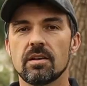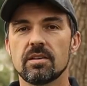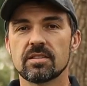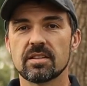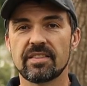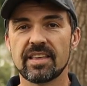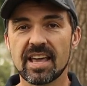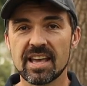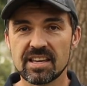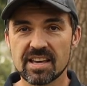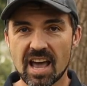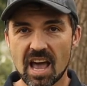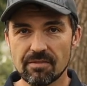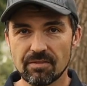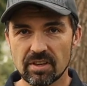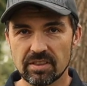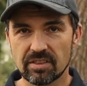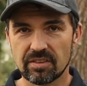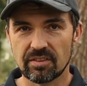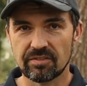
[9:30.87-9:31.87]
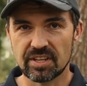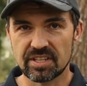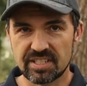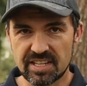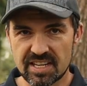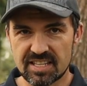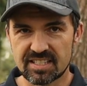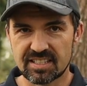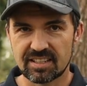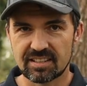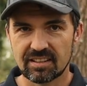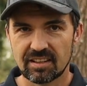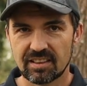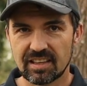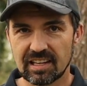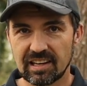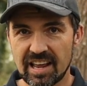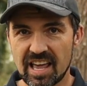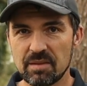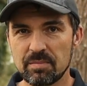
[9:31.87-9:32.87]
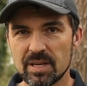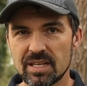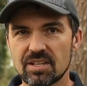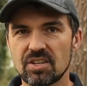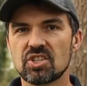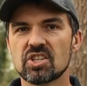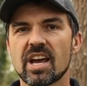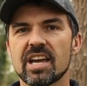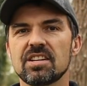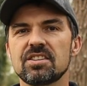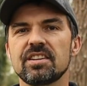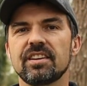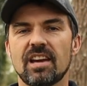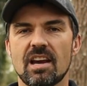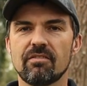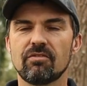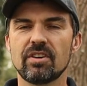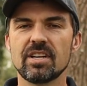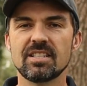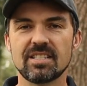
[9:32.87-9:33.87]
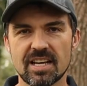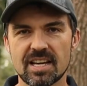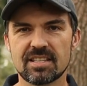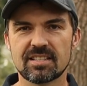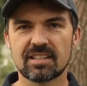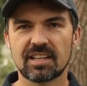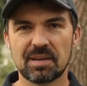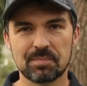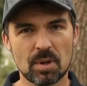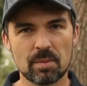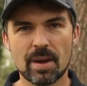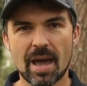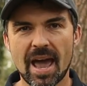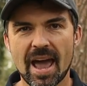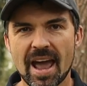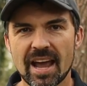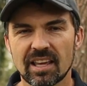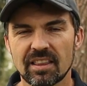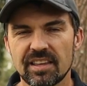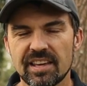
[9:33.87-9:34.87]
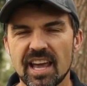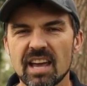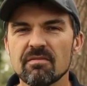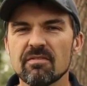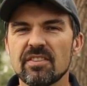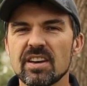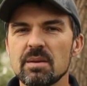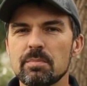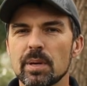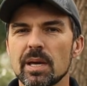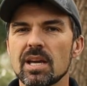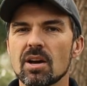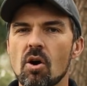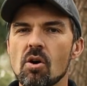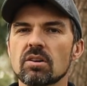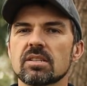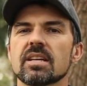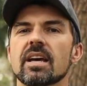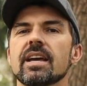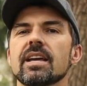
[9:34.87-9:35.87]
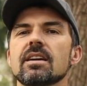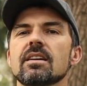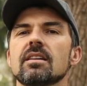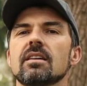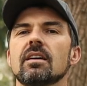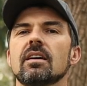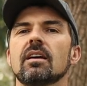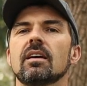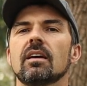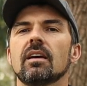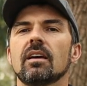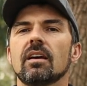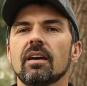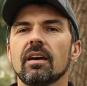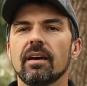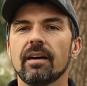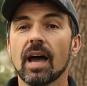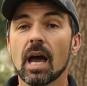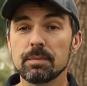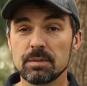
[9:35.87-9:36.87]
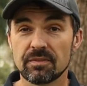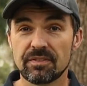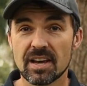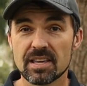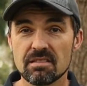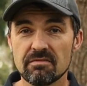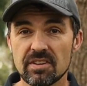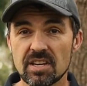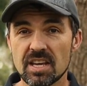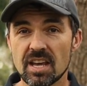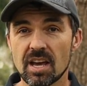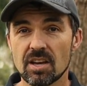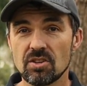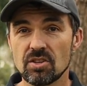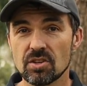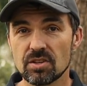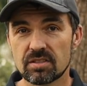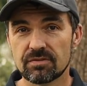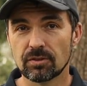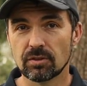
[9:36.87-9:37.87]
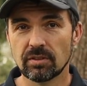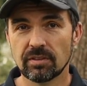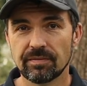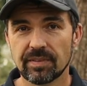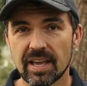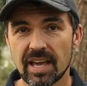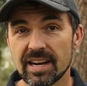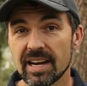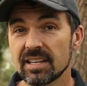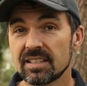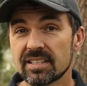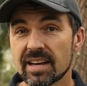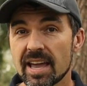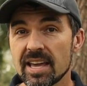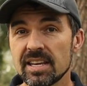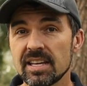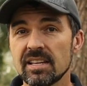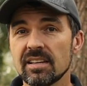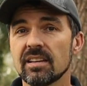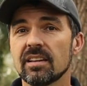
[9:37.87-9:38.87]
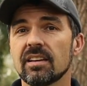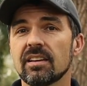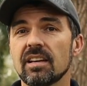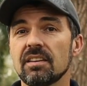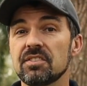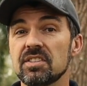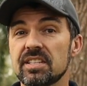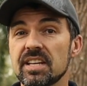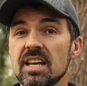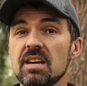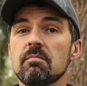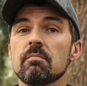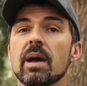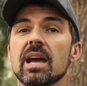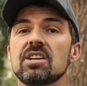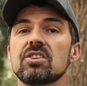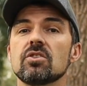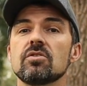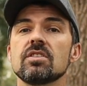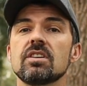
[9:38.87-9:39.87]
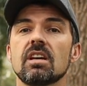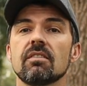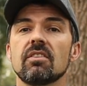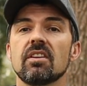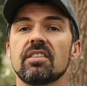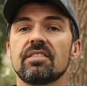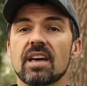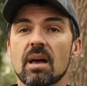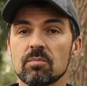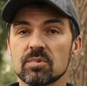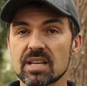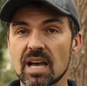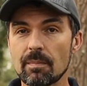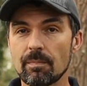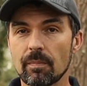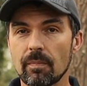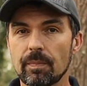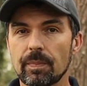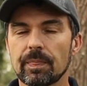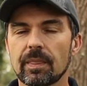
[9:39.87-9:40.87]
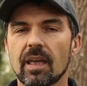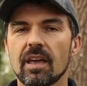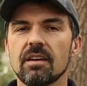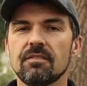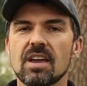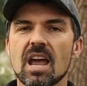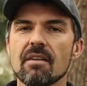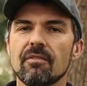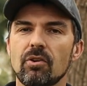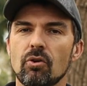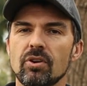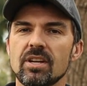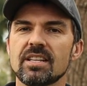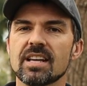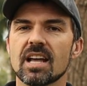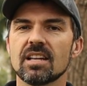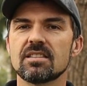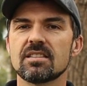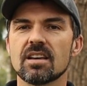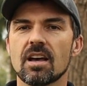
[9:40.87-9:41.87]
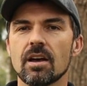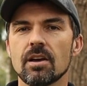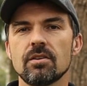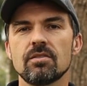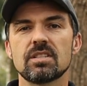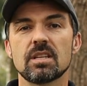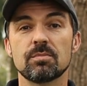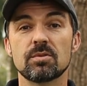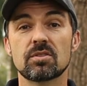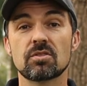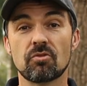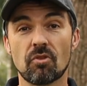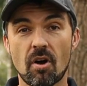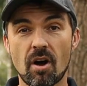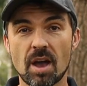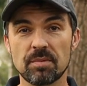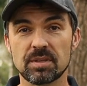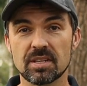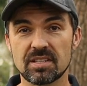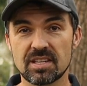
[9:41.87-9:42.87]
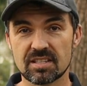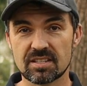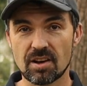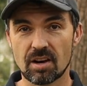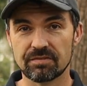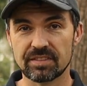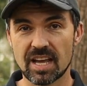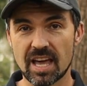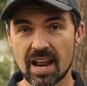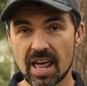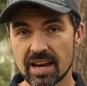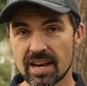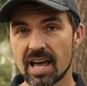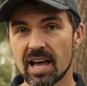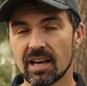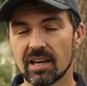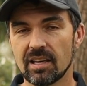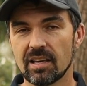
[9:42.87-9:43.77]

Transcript: So there you have it, the disc that led me to changing every disc in my bag, the MVP Octane. Hope you found the video useful and entertaining. If you did, make sure you give it a thumbs up. And if you haven't already done so, subscribe to Disc Golf Down Under.